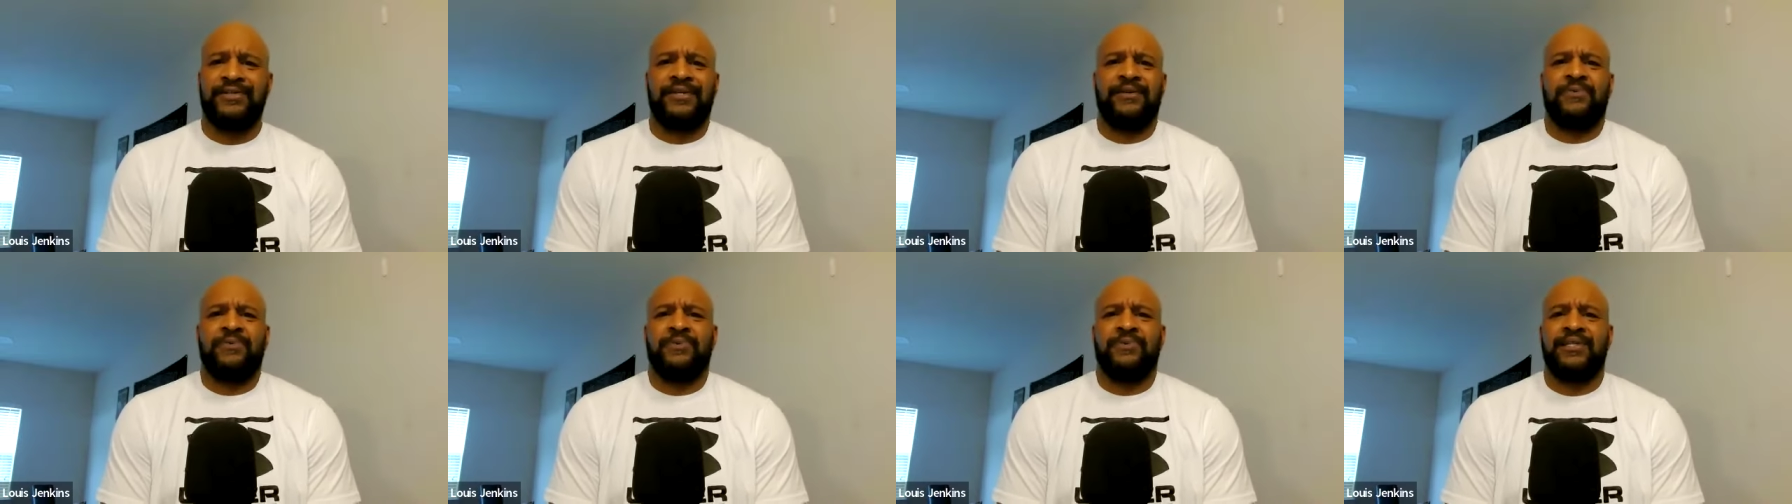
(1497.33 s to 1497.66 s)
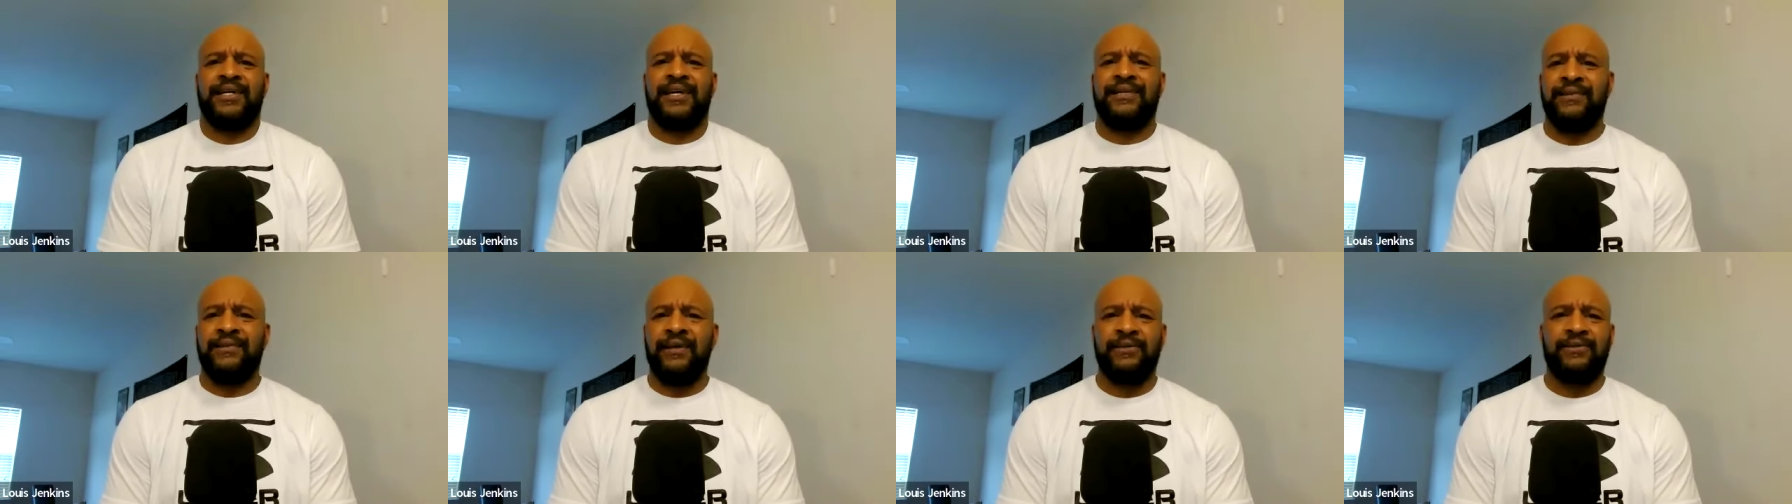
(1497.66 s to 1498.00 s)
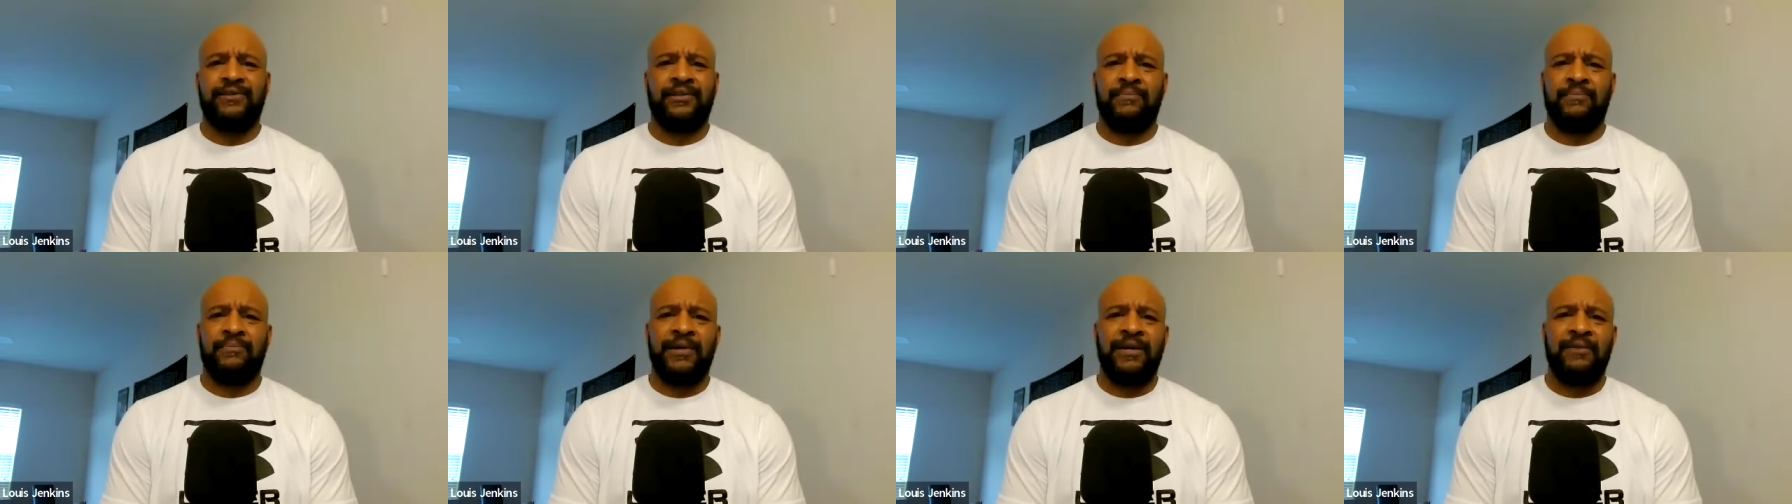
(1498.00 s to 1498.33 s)
Like was like
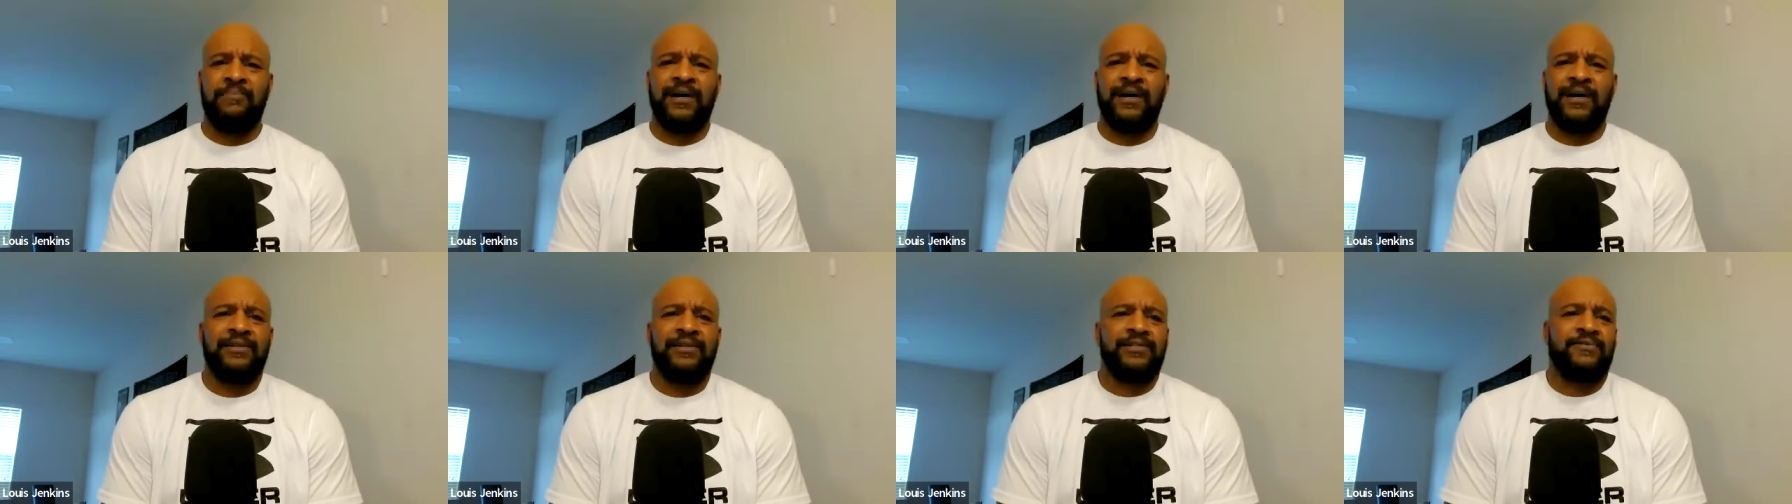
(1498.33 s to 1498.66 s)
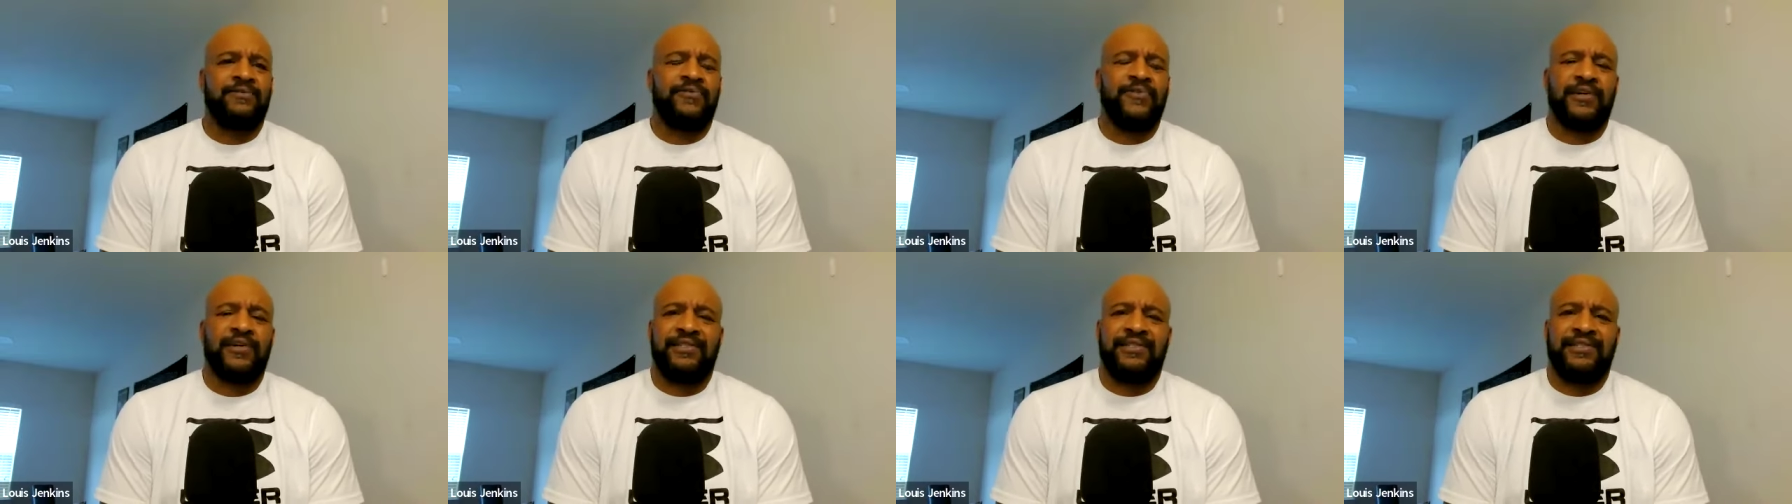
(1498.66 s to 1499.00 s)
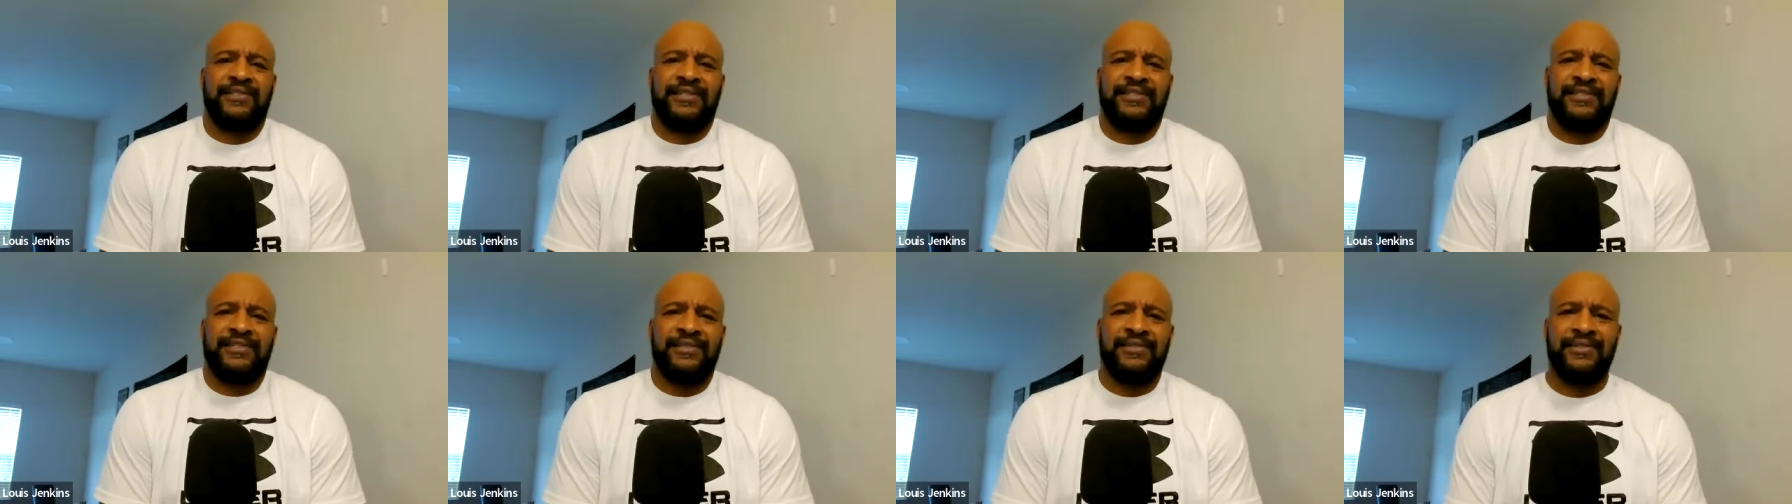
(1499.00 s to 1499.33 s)
nothing, man. Mine's the fucking
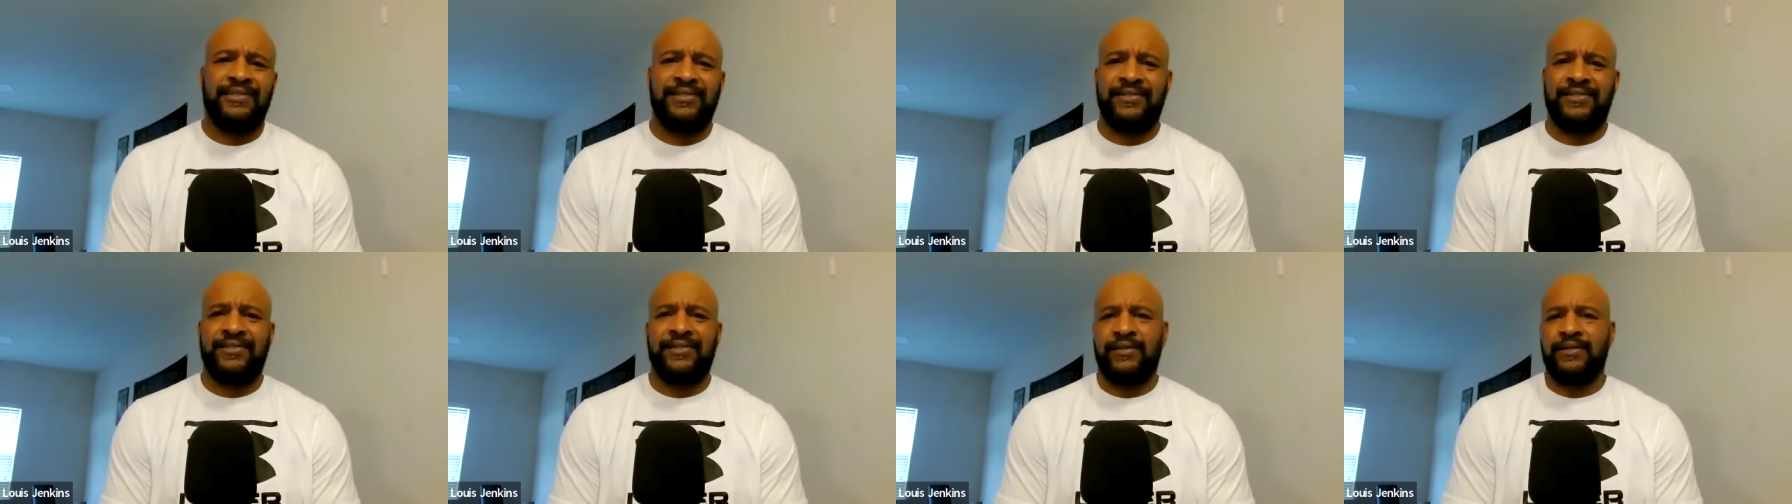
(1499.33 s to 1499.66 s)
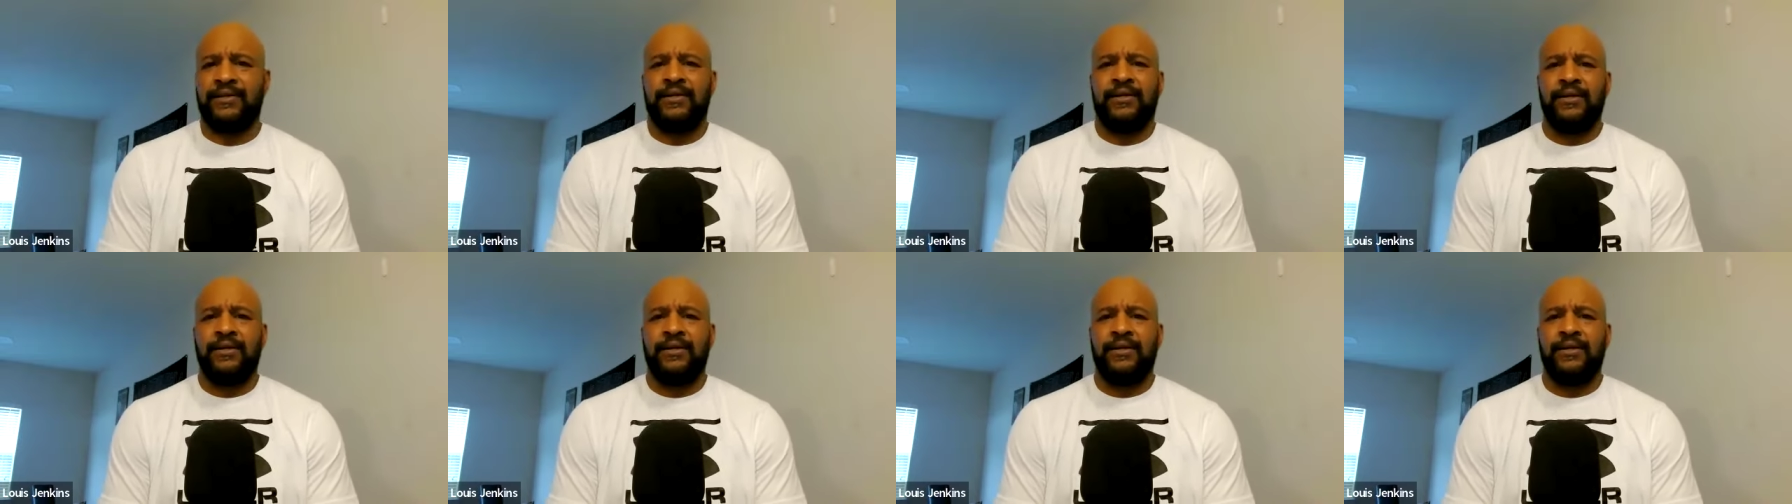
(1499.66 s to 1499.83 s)
60s and shit.